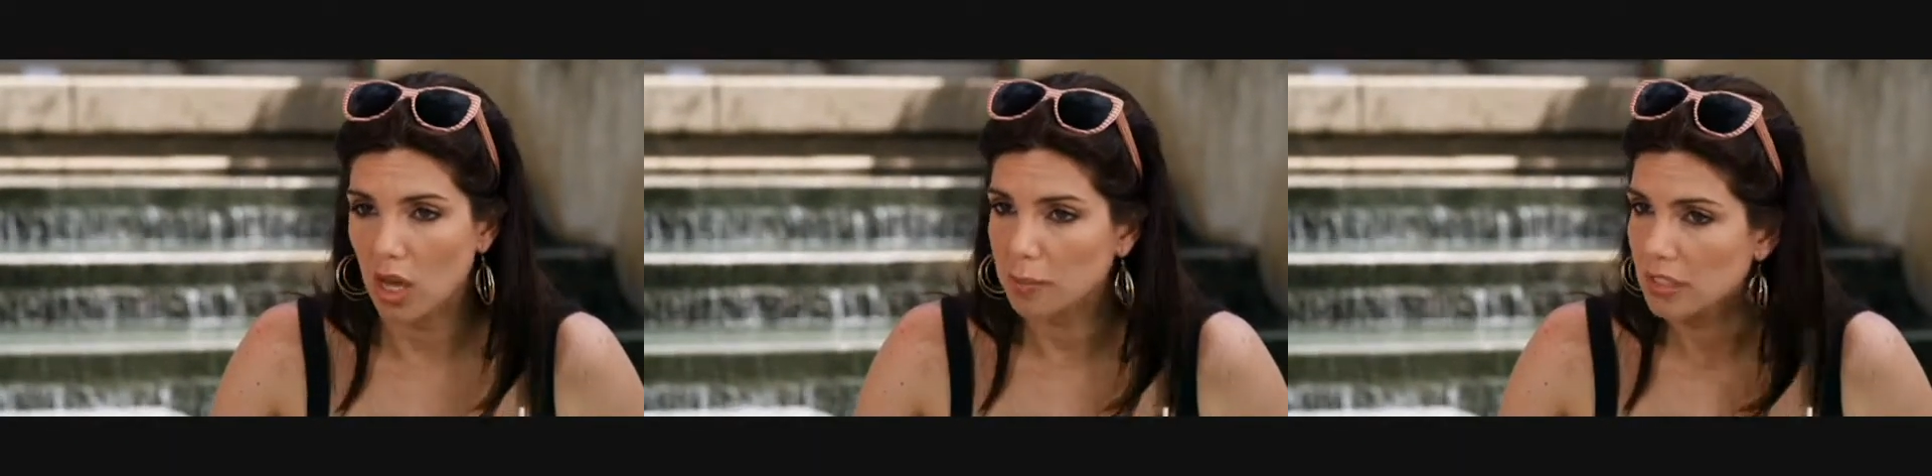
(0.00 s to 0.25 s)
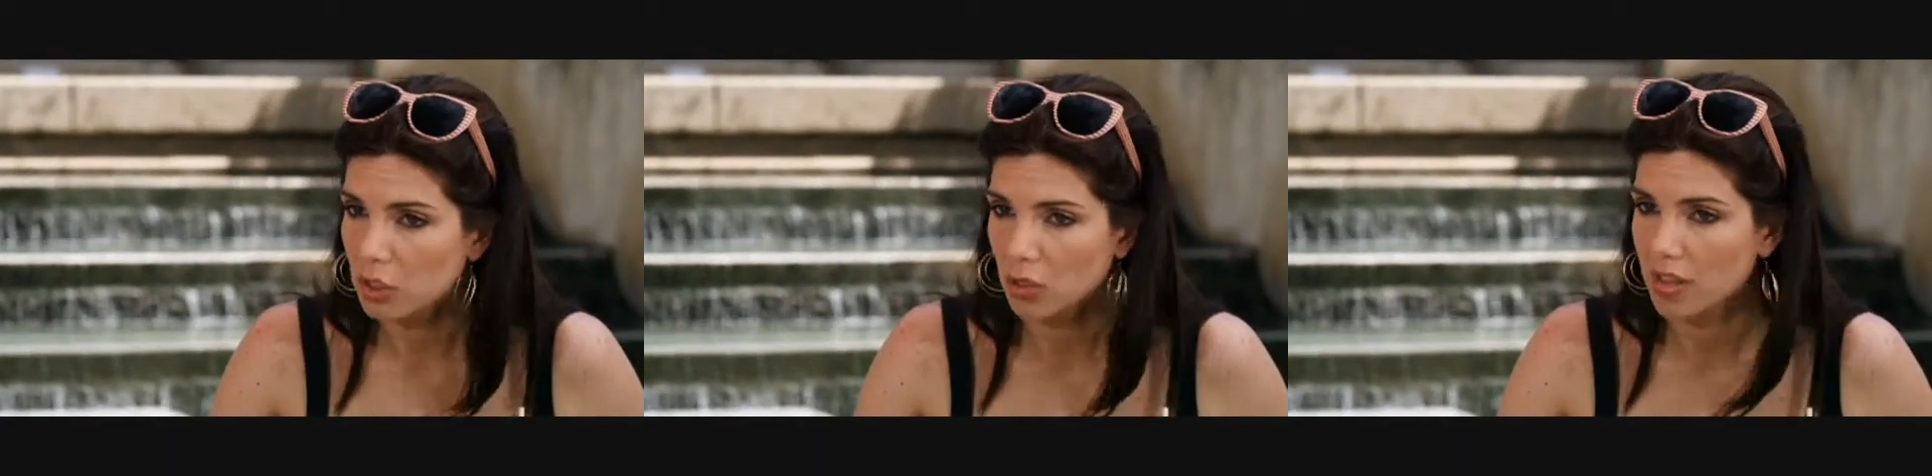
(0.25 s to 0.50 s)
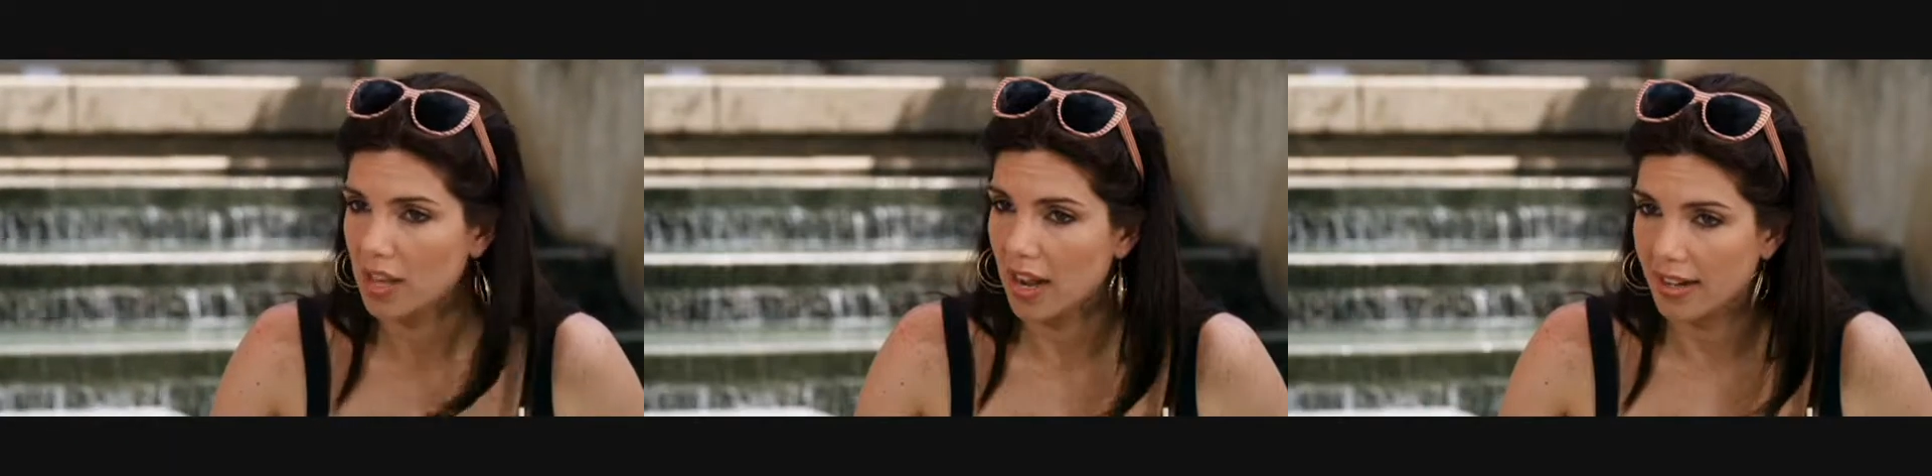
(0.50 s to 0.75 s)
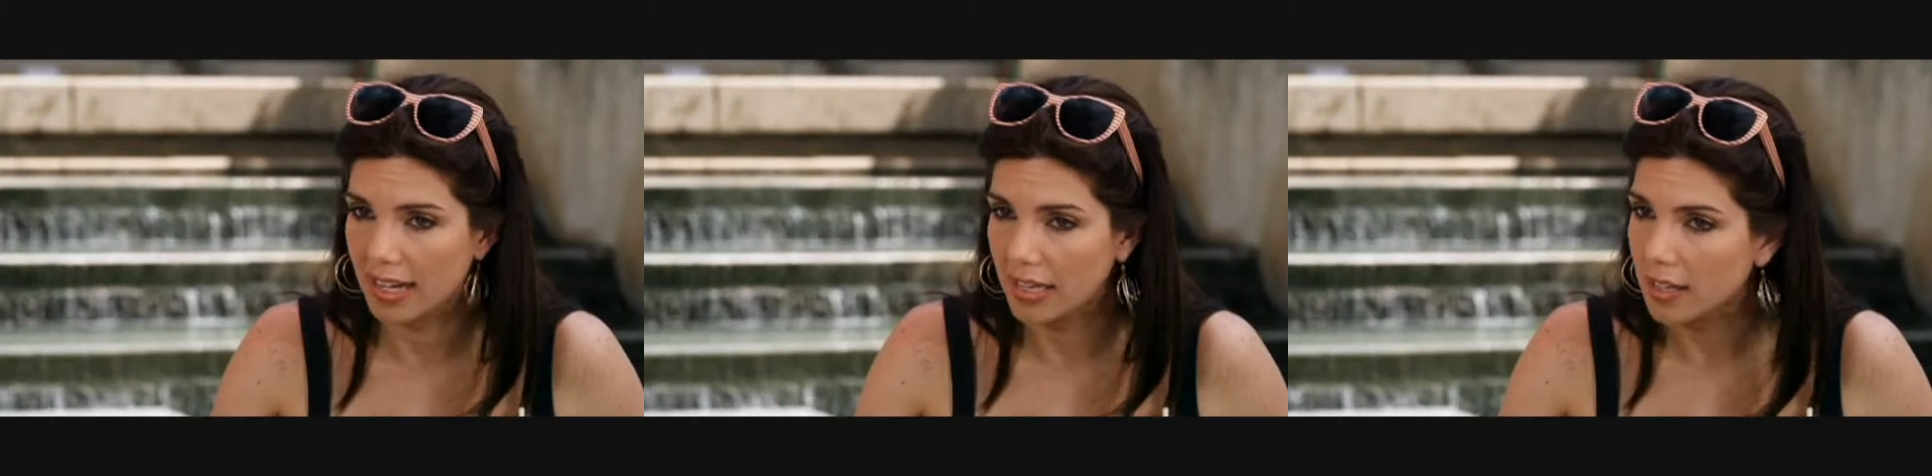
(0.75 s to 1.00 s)
you got to make sure
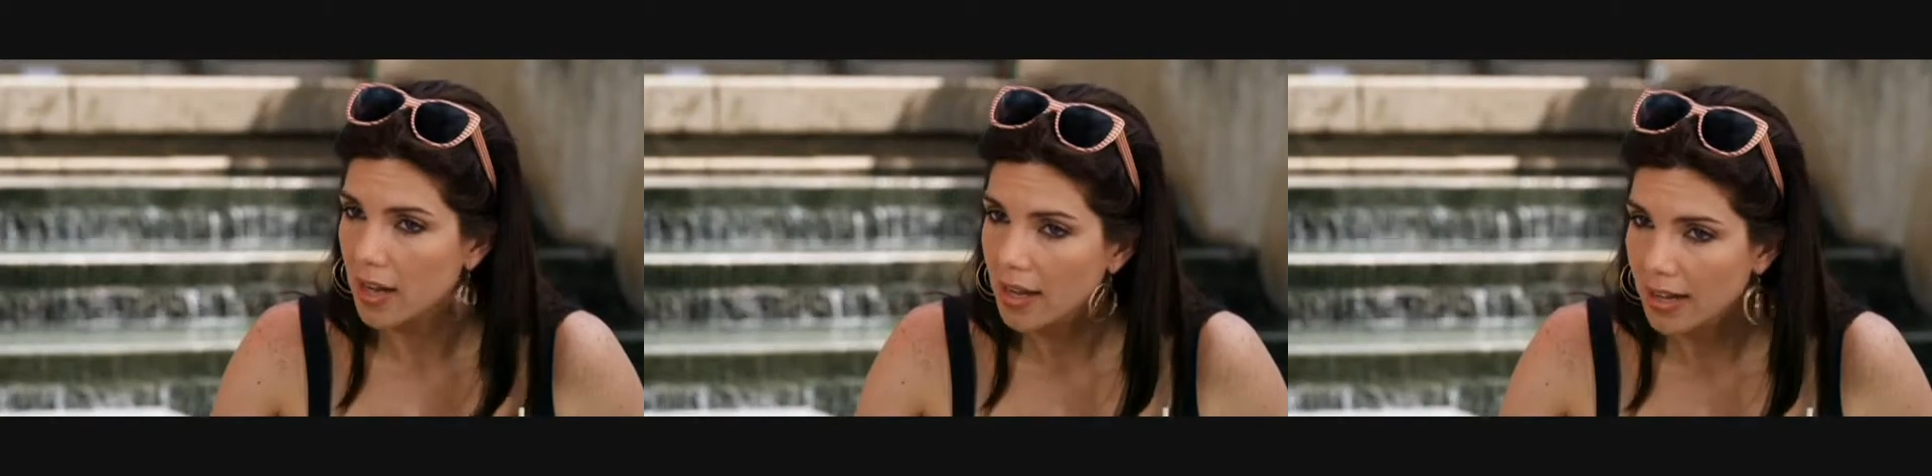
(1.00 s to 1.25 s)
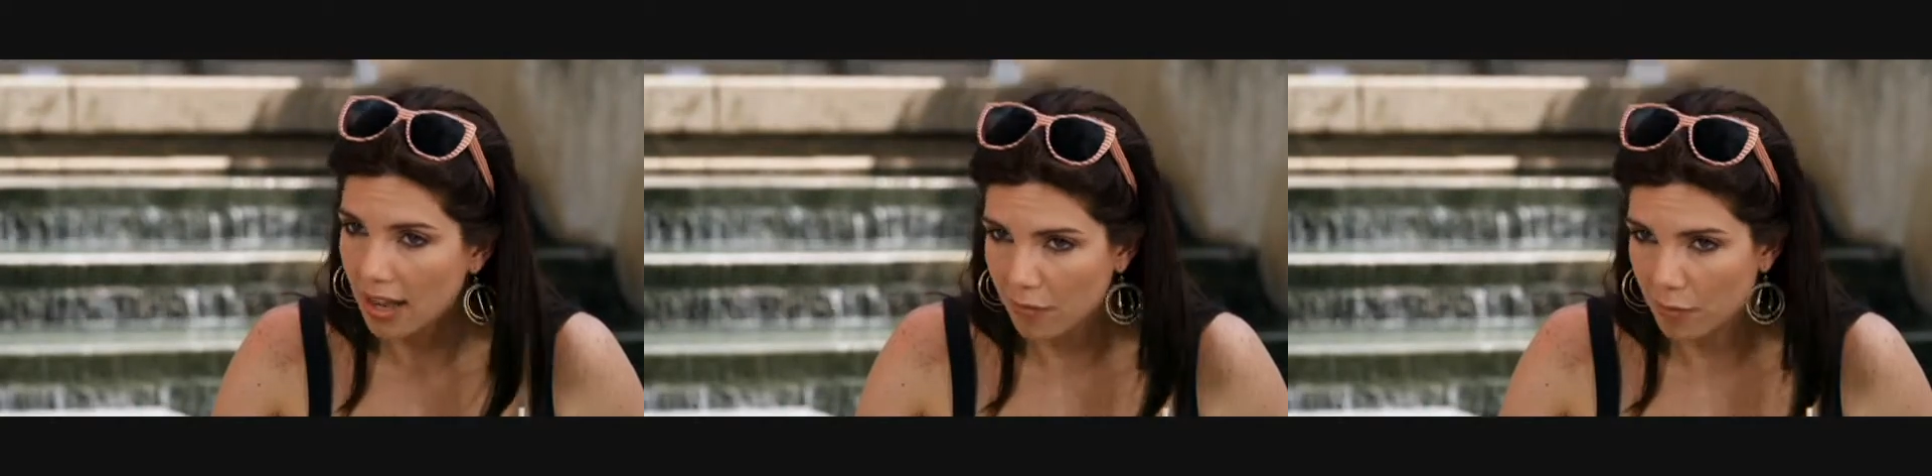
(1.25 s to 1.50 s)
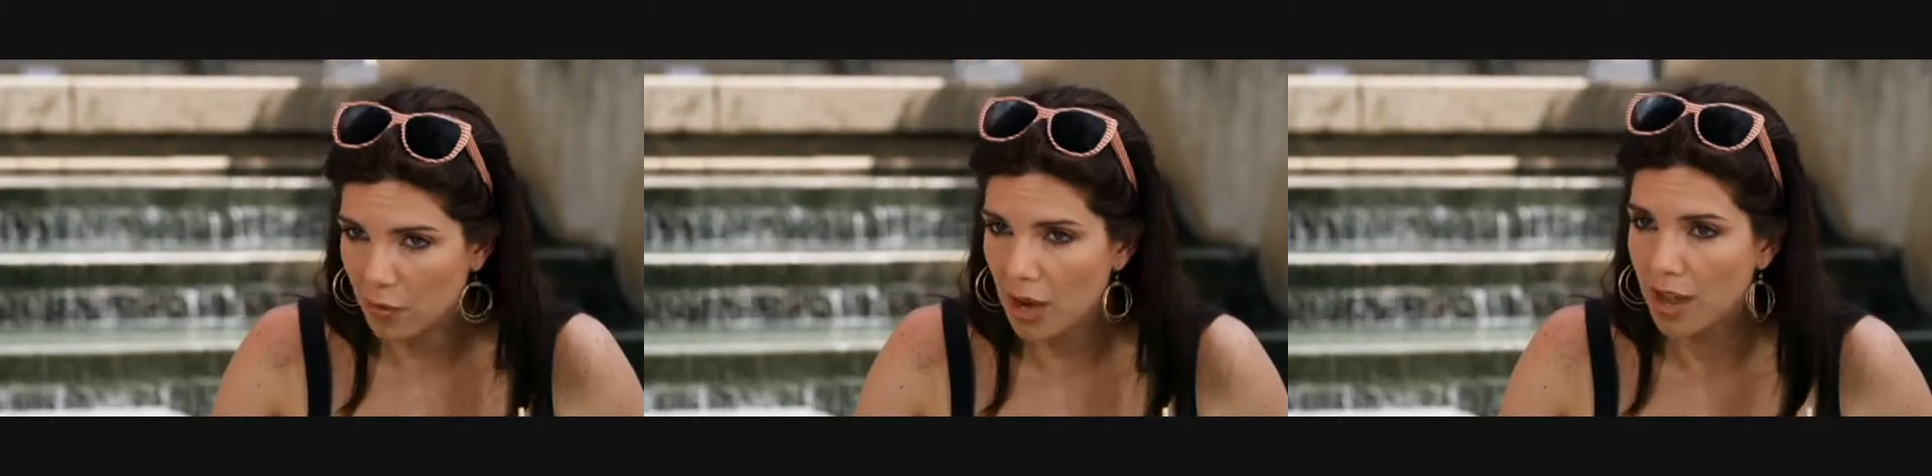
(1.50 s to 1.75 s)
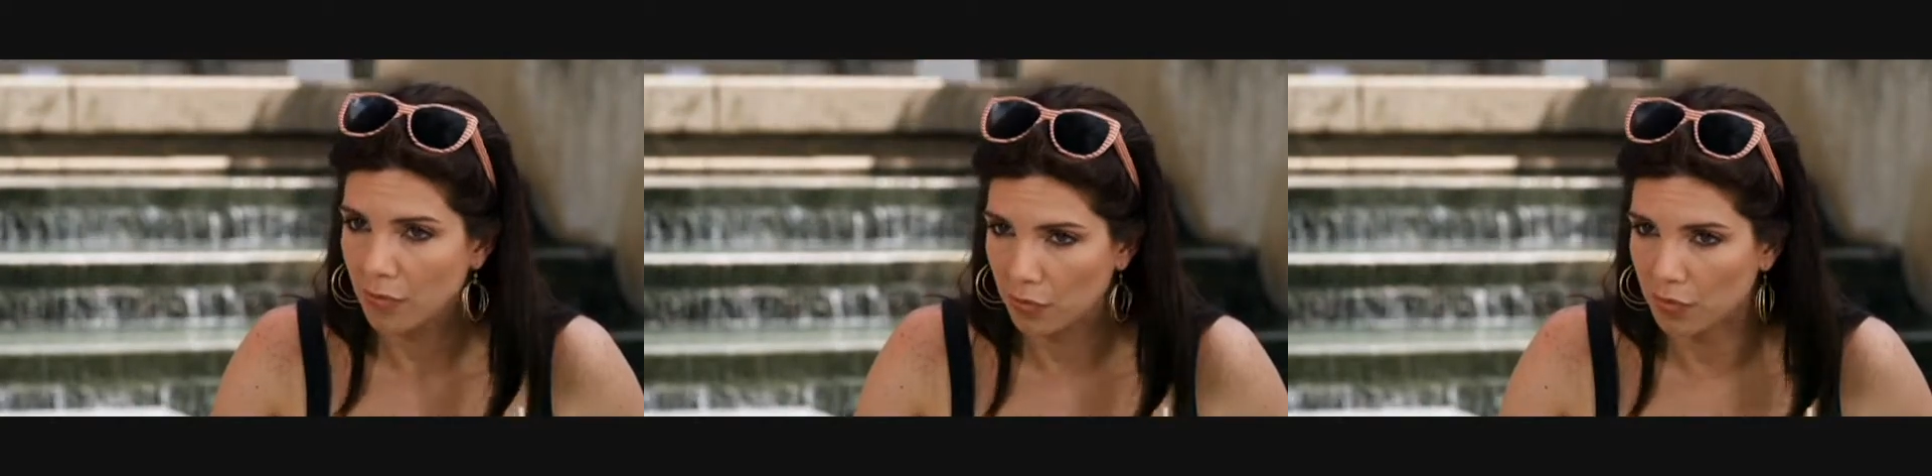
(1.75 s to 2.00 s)
that Ariel never,